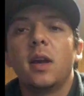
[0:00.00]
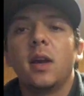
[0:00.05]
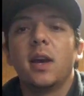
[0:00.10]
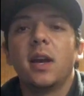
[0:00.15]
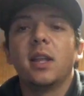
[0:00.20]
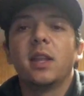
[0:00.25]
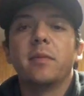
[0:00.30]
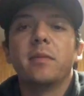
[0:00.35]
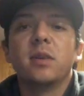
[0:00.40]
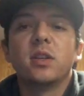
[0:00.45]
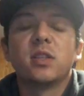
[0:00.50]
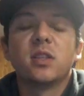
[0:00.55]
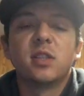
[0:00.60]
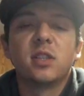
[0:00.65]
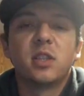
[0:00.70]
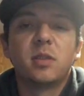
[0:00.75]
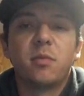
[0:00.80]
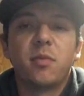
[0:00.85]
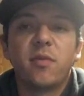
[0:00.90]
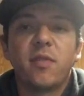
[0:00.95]
And that mission
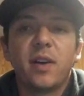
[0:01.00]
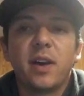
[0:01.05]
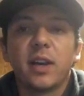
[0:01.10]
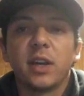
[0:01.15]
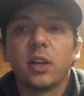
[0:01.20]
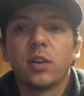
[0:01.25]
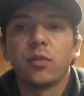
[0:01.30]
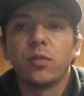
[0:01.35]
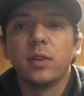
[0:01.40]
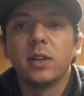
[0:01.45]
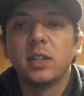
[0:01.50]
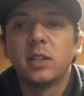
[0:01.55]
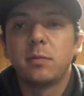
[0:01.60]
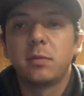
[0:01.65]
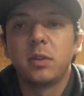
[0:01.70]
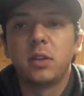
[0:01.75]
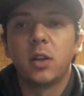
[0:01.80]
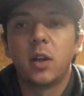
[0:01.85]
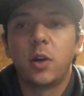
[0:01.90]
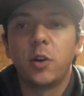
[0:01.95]
is to provide crisp,
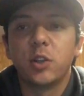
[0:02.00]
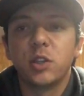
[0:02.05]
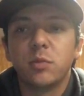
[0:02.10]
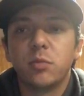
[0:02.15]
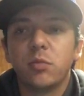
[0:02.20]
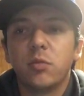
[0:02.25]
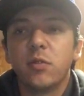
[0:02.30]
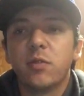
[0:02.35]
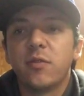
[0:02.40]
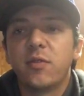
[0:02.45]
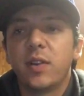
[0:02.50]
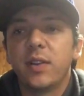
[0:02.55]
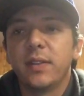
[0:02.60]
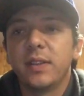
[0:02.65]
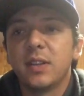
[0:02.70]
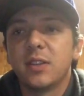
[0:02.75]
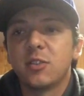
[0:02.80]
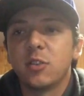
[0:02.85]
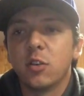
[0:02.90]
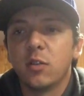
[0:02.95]
knowledgeable,
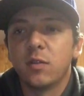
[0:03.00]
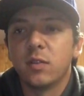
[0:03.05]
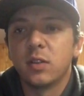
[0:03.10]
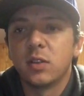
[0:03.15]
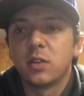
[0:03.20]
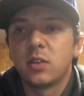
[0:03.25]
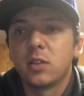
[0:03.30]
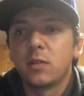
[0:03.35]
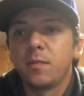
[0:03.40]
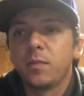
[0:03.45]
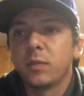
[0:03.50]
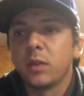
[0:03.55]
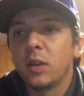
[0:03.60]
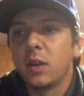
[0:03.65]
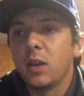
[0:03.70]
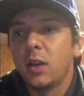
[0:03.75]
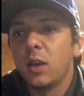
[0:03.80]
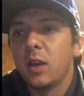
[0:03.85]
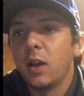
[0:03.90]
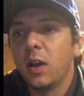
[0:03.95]
friendly service,
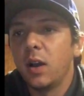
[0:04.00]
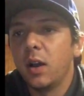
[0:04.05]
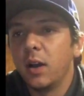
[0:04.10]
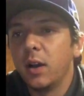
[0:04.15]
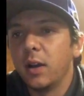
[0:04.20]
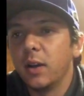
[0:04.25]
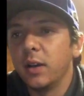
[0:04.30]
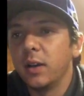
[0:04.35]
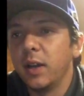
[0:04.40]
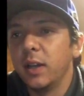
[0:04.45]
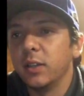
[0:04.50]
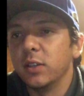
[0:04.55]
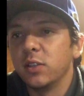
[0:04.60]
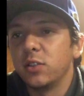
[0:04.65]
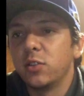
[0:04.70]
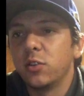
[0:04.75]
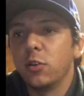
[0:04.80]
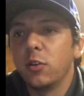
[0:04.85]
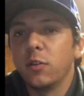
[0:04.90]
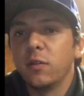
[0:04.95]
and to
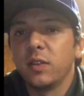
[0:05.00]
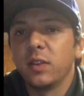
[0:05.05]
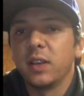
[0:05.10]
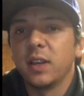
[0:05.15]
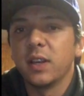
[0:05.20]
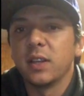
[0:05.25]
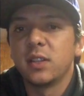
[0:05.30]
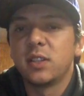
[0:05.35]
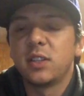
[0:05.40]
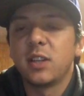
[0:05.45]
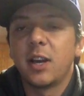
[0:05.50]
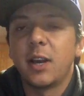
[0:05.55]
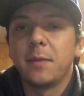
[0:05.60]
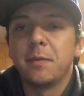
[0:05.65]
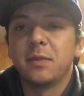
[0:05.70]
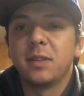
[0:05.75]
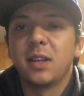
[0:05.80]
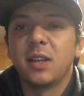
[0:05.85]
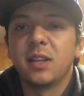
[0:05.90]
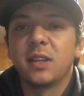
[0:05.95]
serve the guests'
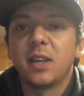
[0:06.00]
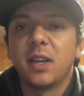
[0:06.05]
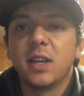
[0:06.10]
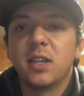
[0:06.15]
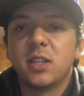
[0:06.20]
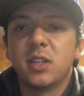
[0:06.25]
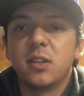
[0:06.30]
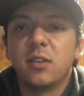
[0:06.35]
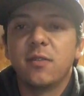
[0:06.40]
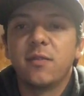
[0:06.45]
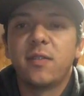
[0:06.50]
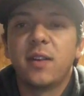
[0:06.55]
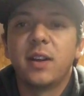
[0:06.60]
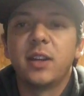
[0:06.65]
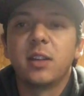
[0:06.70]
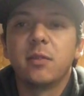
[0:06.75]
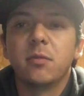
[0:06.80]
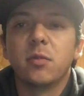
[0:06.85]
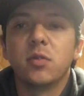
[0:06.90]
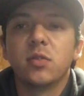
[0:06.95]
time and dedication to
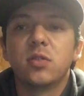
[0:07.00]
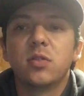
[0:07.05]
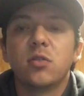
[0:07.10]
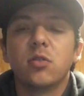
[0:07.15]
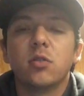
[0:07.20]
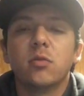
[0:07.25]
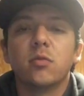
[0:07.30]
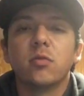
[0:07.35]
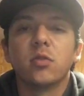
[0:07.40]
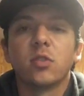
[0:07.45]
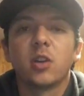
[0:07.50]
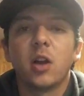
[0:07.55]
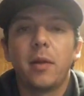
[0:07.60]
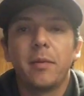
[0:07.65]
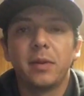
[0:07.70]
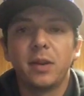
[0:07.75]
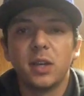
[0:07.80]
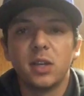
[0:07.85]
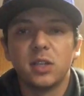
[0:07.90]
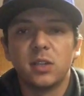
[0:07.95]
finding the most suitable
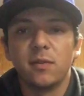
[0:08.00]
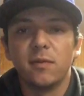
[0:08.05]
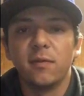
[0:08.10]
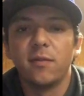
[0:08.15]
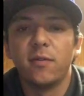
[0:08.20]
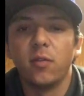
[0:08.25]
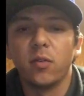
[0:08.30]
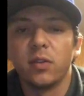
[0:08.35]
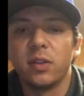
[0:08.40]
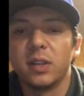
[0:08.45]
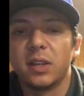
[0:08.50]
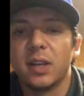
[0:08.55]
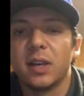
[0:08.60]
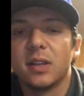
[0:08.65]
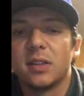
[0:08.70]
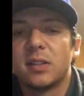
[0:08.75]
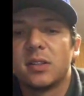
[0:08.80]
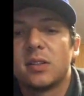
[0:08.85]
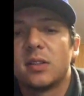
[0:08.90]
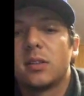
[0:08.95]
accommodation for the
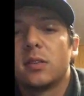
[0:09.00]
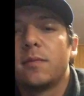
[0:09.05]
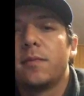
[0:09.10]
guests.